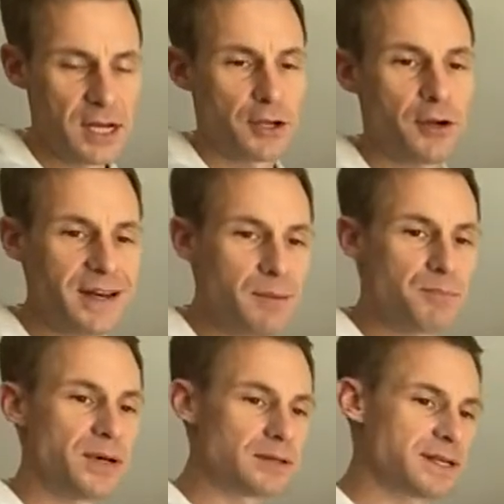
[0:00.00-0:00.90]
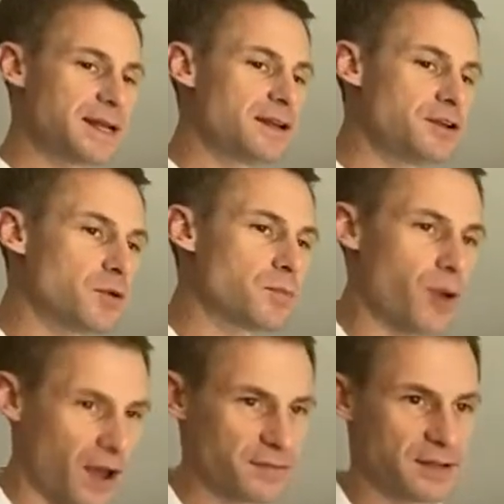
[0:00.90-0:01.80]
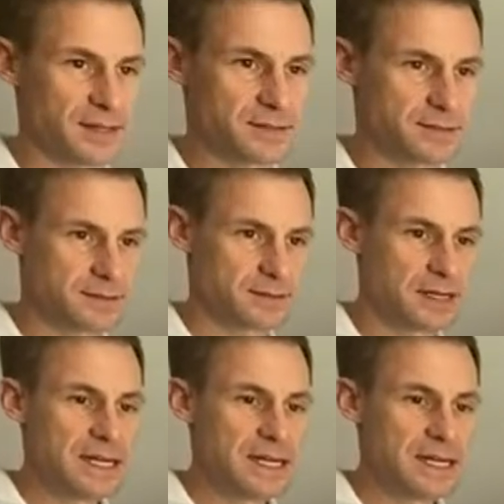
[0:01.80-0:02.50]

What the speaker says: You need to build it into your process.